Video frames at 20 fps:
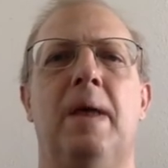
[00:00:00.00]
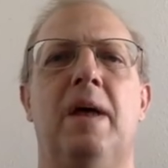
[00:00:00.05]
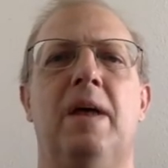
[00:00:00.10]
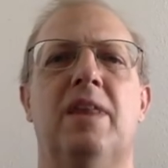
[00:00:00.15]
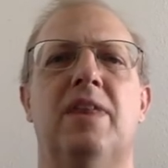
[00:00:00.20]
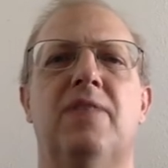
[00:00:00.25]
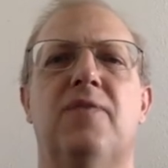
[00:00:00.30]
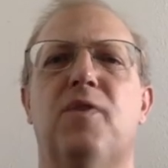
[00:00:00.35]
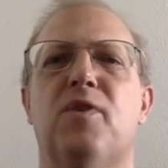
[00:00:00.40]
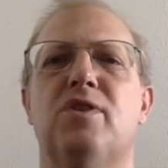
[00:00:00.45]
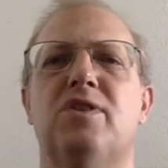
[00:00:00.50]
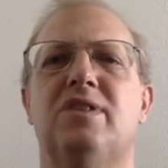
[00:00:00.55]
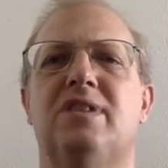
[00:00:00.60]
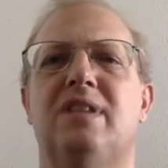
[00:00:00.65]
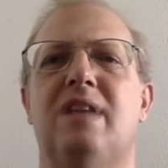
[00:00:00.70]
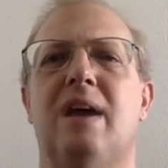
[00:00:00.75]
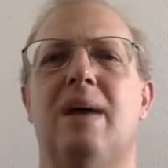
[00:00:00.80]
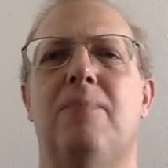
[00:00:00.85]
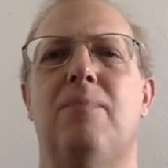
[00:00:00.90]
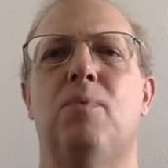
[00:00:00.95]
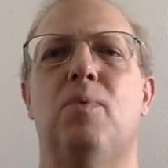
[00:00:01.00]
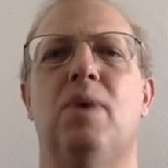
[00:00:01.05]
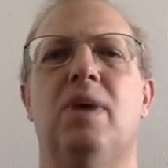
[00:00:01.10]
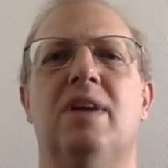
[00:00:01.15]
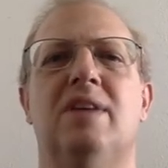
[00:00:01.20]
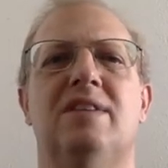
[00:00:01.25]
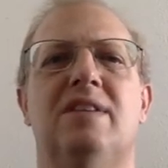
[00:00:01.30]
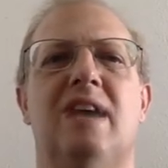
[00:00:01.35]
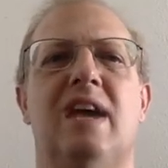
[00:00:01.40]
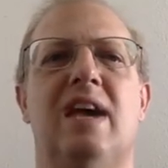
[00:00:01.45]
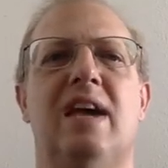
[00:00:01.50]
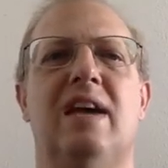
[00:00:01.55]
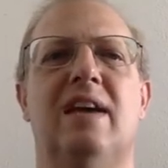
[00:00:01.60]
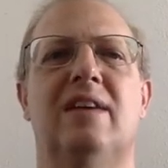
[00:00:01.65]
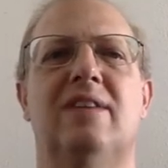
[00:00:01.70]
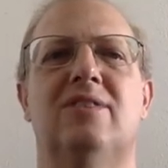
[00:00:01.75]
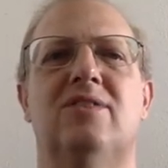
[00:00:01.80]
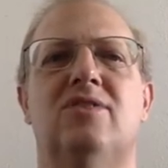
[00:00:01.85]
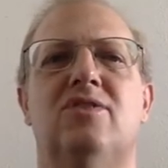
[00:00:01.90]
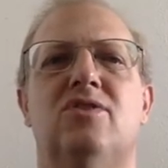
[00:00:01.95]
The first step we can take
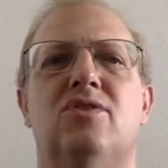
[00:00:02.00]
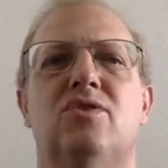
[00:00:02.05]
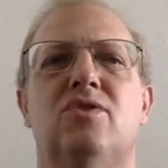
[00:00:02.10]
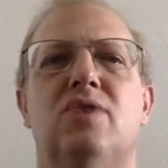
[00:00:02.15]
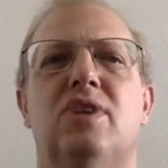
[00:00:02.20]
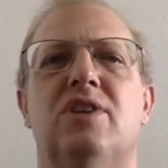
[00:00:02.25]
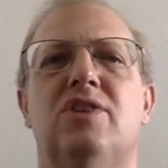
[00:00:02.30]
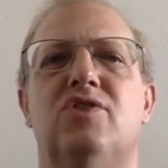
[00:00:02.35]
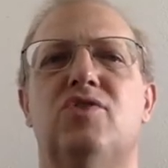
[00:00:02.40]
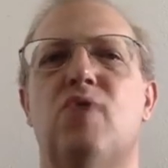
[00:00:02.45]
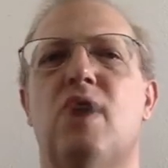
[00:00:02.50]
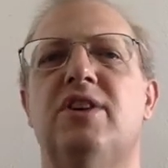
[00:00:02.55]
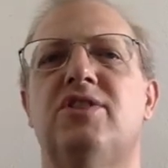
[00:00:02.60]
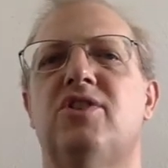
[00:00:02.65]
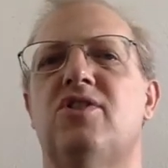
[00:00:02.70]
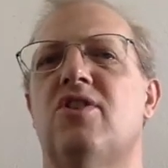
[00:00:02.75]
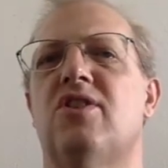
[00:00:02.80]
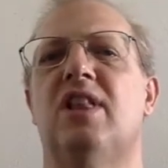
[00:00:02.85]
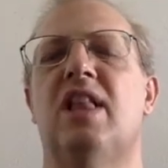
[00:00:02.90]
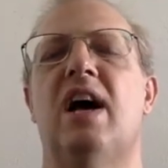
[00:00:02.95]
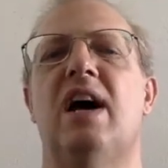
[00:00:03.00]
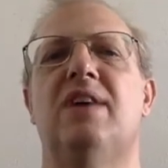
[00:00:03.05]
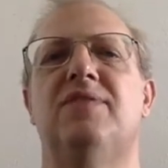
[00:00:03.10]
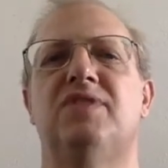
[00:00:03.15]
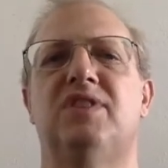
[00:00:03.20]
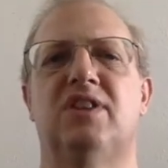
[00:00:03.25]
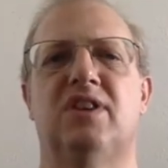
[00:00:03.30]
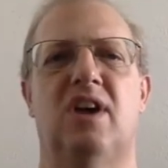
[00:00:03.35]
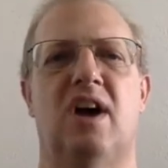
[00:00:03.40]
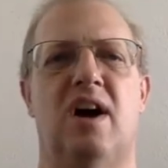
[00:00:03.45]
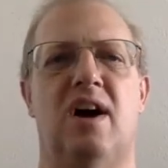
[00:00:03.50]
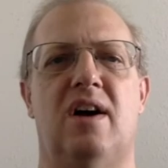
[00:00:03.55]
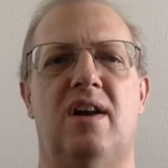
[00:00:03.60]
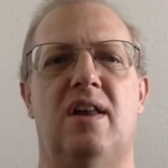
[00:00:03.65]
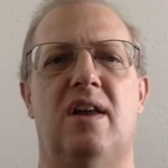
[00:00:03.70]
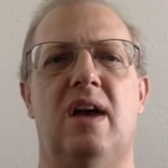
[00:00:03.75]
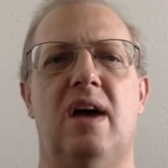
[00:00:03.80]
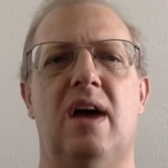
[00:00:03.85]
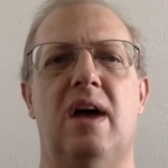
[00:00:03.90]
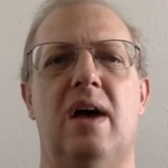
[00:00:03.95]
is to entrust our lives to God
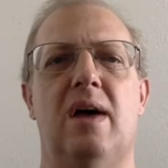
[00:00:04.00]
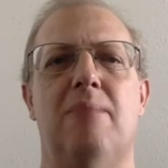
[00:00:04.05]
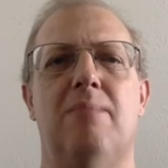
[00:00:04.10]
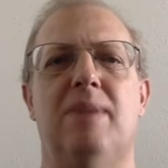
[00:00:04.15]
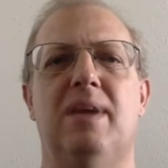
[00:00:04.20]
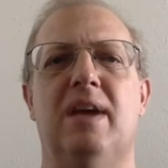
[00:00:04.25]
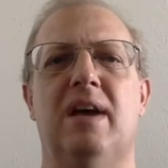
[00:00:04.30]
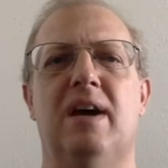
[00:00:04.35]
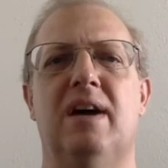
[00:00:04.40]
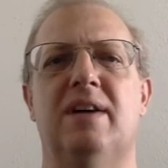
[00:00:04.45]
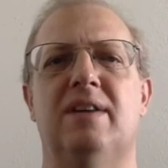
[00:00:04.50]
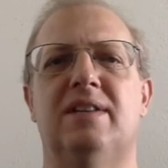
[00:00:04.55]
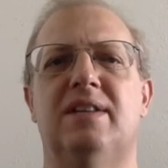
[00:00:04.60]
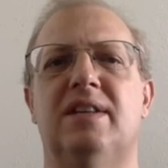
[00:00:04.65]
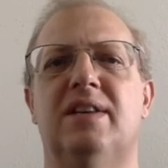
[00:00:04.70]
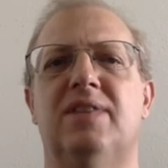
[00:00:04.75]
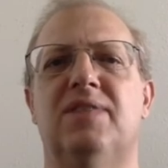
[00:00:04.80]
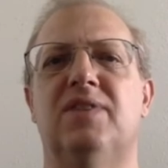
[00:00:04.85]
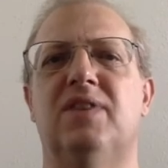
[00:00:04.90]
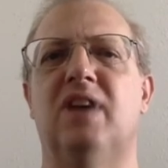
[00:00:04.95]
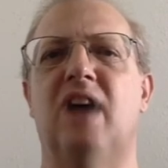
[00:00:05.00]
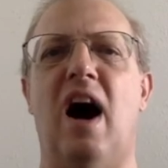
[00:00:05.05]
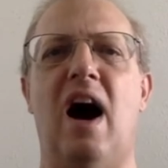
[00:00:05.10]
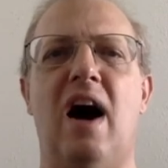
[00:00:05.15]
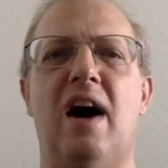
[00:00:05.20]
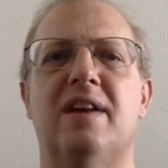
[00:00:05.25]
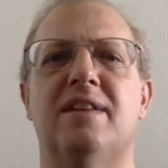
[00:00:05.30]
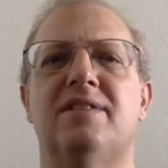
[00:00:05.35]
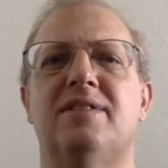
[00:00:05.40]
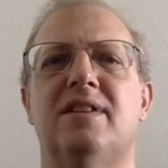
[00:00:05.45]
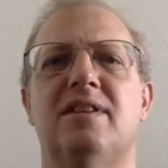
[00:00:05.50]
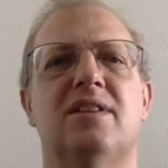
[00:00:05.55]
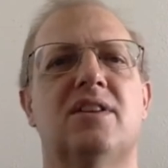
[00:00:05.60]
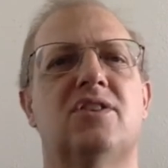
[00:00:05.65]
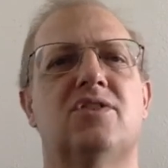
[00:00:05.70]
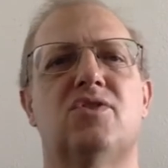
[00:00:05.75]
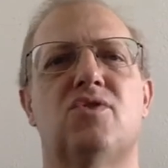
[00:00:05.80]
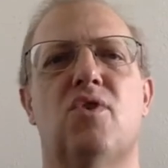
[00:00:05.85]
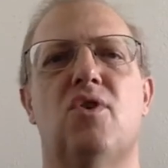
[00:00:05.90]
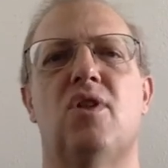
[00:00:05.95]
because if God is in
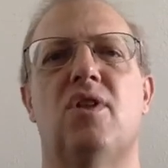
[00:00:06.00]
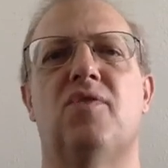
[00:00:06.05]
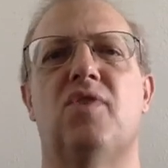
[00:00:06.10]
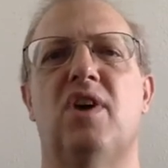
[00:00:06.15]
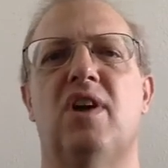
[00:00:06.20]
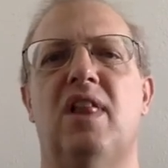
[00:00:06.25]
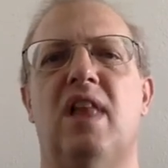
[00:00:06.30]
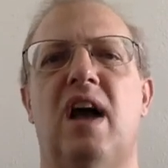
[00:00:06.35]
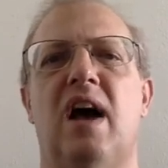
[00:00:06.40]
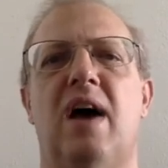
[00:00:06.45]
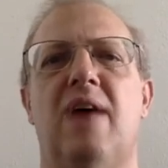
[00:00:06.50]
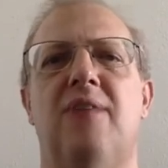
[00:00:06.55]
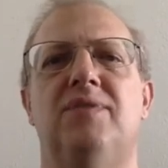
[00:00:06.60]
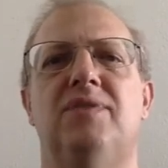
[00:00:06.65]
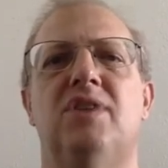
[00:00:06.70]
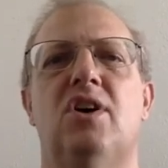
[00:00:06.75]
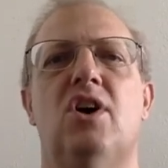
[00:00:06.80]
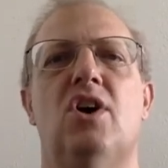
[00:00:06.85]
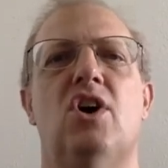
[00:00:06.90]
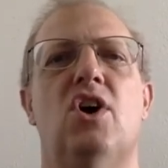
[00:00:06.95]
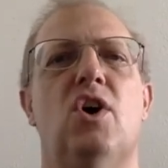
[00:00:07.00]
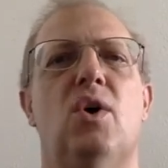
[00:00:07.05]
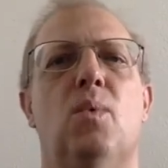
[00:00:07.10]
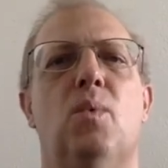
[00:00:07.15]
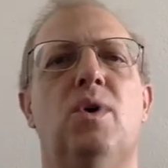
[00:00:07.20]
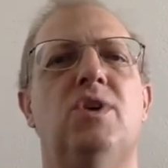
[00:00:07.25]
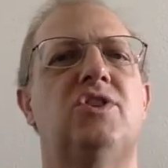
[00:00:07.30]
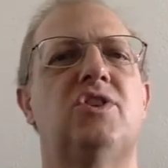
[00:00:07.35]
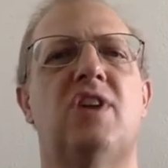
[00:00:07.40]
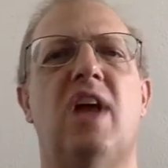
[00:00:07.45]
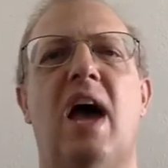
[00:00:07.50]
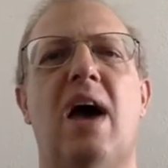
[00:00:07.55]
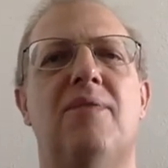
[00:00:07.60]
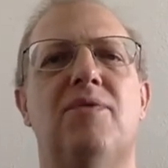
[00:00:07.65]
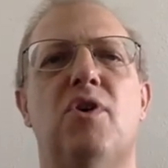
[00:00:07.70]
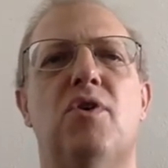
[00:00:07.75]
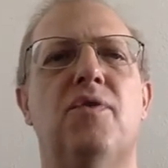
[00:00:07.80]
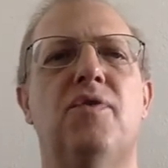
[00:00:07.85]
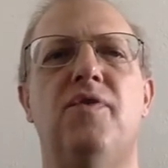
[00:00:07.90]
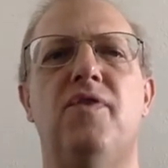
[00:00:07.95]
control of our lives, we should have
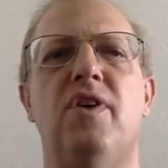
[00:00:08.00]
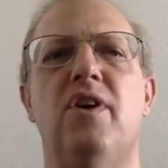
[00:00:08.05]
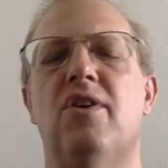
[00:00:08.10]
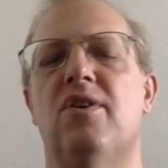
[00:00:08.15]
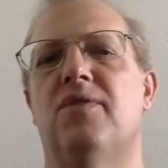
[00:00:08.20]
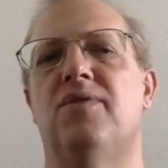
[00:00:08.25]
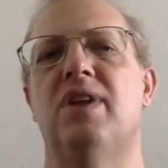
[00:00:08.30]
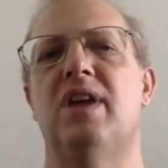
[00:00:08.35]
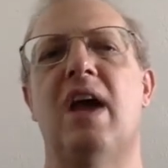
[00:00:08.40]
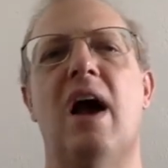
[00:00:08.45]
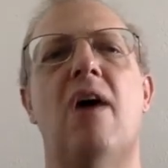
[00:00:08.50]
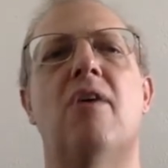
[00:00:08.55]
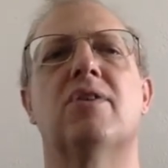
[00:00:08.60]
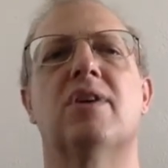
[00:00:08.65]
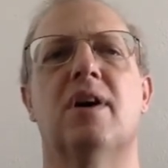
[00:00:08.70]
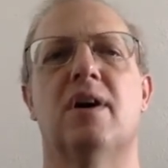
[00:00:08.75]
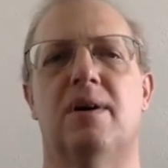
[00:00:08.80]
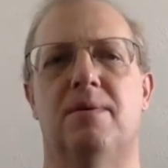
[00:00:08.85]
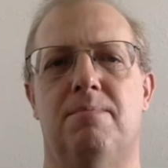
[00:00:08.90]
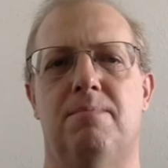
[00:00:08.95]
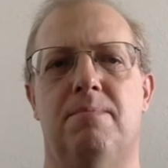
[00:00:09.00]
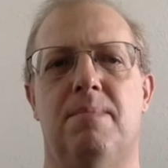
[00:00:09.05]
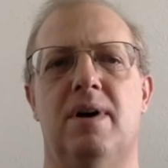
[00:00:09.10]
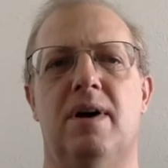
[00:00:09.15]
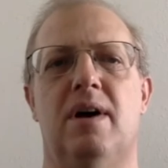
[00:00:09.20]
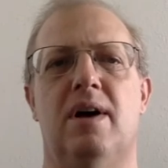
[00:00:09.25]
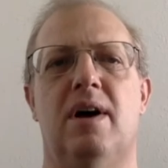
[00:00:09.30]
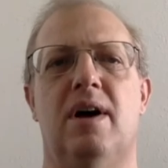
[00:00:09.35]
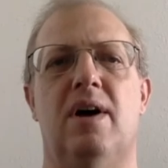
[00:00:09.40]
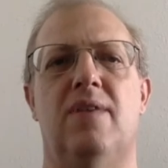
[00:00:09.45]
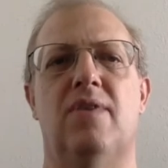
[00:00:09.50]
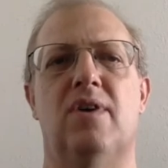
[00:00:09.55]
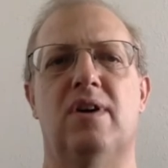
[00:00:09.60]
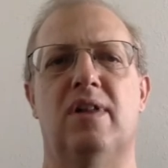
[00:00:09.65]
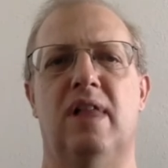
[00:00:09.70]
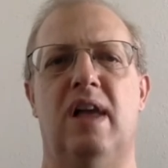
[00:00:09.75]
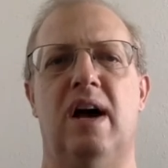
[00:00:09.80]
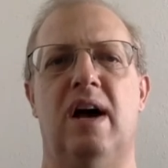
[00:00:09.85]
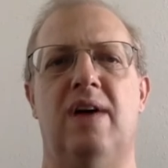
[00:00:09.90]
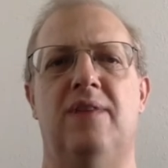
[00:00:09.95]
no fear of the outcome of our
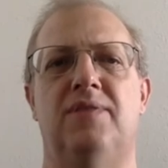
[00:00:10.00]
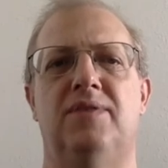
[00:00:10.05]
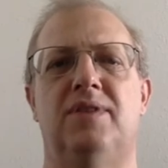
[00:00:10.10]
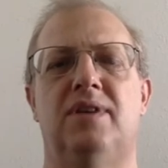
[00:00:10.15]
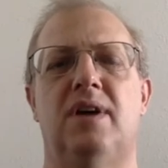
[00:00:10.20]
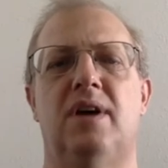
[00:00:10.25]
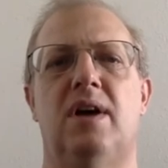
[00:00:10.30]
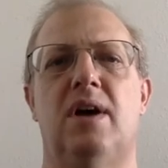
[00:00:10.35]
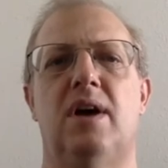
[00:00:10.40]
lives.